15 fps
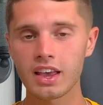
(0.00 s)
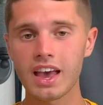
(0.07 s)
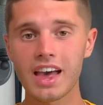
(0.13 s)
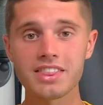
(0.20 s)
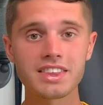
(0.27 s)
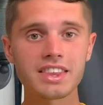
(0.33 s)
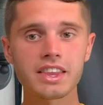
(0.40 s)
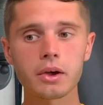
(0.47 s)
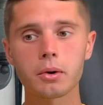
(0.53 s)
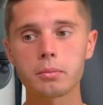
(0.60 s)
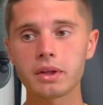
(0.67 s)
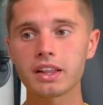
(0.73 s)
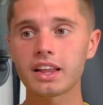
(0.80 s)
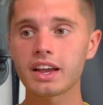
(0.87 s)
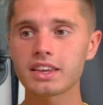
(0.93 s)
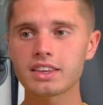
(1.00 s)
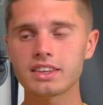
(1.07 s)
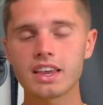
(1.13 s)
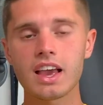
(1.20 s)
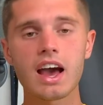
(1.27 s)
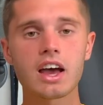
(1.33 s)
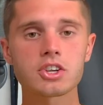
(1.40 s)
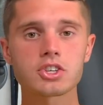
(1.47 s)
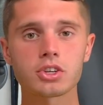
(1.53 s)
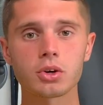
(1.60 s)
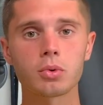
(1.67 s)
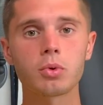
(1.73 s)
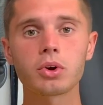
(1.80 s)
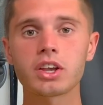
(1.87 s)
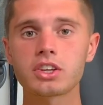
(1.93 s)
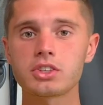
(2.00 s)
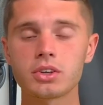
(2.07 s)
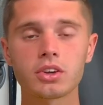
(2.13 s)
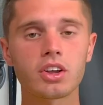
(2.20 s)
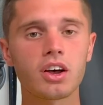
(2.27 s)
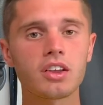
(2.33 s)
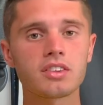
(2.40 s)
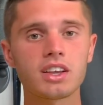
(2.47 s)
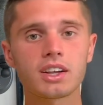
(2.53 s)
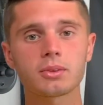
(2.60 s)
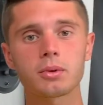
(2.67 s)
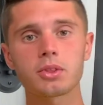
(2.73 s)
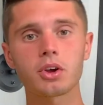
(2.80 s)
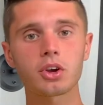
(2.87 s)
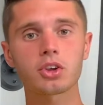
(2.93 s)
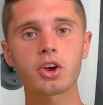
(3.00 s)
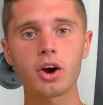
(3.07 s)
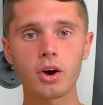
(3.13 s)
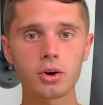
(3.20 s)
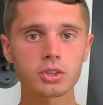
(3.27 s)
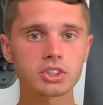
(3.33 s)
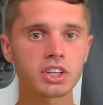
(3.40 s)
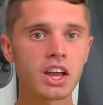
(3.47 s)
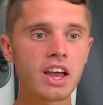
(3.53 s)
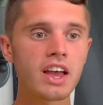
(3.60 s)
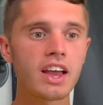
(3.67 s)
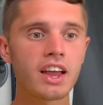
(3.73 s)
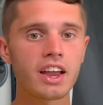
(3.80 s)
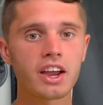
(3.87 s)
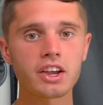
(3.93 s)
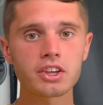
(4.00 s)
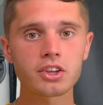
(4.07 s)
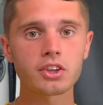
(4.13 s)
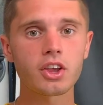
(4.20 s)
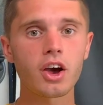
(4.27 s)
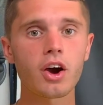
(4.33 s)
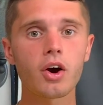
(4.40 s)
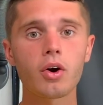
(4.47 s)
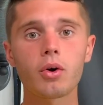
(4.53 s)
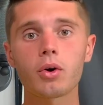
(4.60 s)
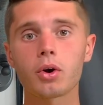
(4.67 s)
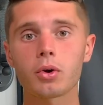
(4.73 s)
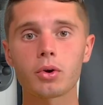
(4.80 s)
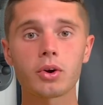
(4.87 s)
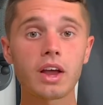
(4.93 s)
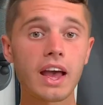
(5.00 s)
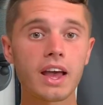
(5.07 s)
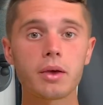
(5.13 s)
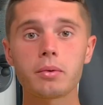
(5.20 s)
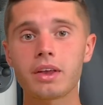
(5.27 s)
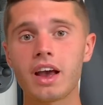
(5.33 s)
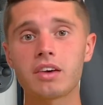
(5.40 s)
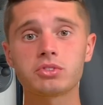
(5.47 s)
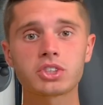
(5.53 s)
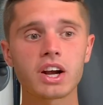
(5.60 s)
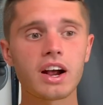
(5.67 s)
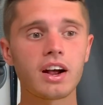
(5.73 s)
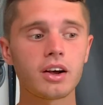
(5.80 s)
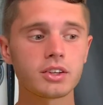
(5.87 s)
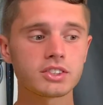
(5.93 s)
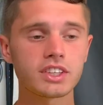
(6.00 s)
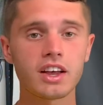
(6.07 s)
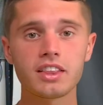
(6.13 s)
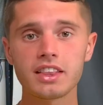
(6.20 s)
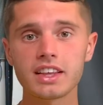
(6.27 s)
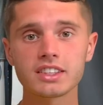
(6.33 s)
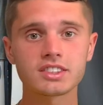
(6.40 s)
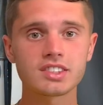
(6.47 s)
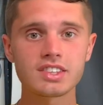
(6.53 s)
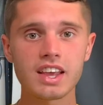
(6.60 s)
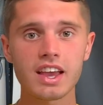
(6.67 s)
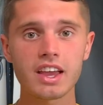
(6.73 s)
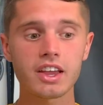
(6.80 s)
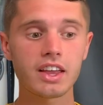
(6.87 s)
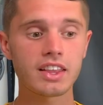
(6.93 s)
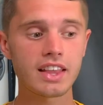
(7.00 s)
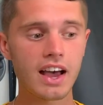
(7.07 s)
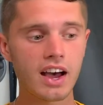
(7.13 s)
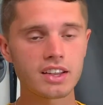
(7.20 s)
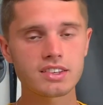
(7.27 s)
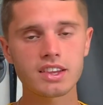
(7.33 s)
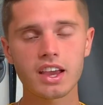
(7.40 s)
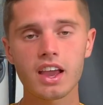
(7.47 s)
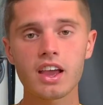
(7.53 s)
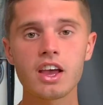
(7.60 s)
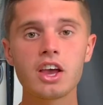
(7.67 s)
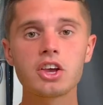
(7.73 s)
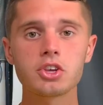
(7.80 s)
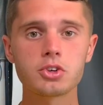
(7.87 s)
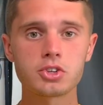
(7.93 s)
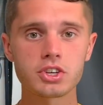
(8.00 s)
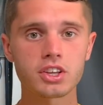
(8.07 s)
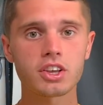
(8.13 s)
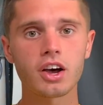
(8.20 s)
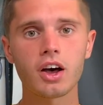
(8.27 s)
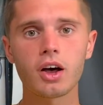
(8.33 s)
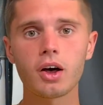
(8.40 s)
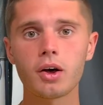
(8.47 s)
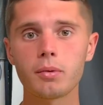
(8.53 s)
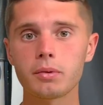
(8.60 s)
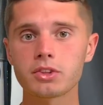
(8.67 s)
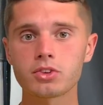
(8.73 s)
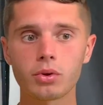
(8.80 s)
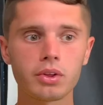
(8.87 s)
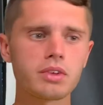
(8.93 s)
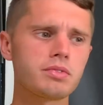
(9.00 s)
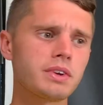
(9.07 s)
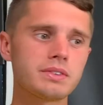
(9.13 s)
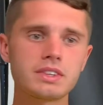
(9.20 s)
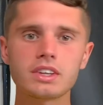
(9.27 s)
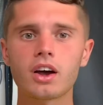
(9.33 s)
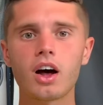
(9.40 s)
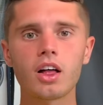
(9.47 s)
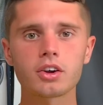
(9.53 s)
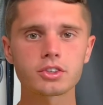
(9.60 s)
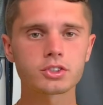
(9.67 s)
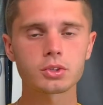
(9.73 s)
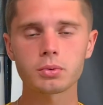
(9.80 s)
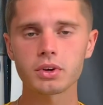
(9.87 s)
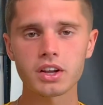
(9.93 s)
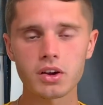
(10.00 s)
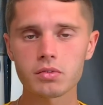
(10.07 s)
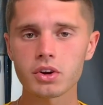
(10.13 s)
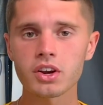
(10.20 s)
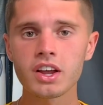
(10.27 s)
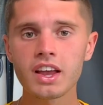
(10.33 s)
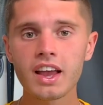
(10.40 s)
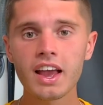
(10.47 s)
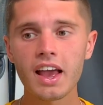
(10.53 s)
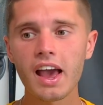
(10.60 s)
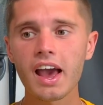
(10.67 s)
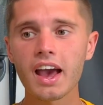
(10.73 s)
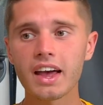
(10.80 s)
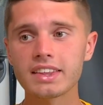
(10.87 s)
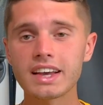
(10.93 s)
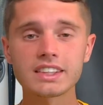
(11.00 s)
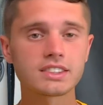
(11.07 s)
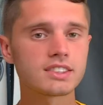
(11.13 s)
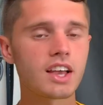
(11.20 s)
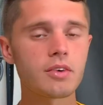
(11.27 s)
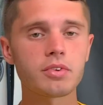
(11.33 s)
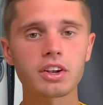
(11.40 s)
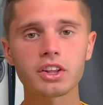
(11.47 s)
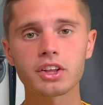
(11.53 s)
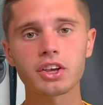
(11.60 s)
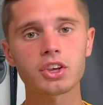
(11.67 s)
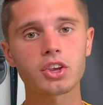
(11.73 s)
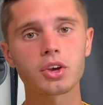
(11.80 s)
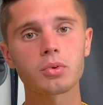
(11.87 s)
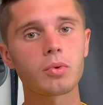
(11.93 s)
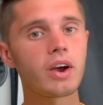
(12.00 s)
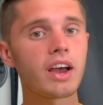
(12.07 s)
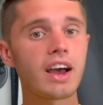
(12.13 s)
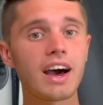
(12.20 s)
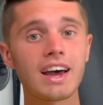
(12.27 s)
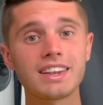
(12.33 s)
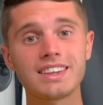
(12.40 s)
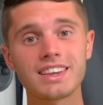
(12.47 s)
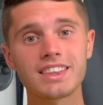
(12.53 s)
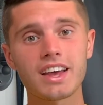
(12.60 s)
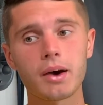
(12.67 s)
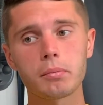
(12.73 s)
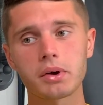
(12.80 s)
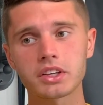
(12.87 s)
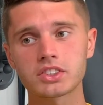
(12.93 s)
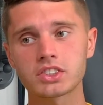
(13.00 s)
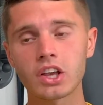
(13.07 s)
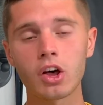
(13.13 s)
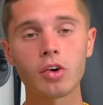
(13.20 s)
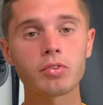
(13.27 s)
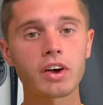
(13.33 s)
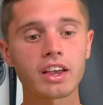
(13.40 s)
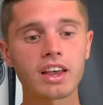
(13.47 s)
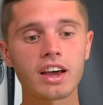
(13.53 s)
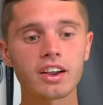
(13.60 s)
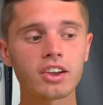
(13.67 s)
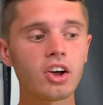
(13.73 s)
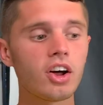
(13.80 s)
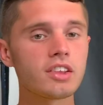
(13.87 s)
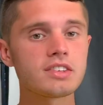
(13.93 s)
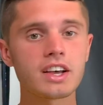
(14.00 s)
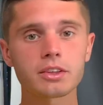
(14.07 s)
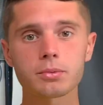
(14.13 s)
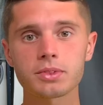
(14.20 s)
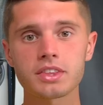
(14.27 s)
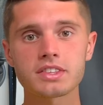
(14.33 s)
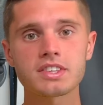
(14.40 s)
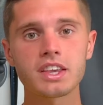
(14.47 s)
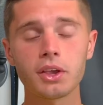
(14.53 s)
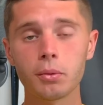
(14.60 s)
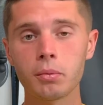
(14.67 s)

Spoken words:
And then they'll be like, yeah, sure, we'll get you in contact with our coach. Here you go, or hey, we have tryouts on this date and that date, you should come, it's only $50 or whatever. And that's definitely a good way. I did that myself. I got in contact with the team.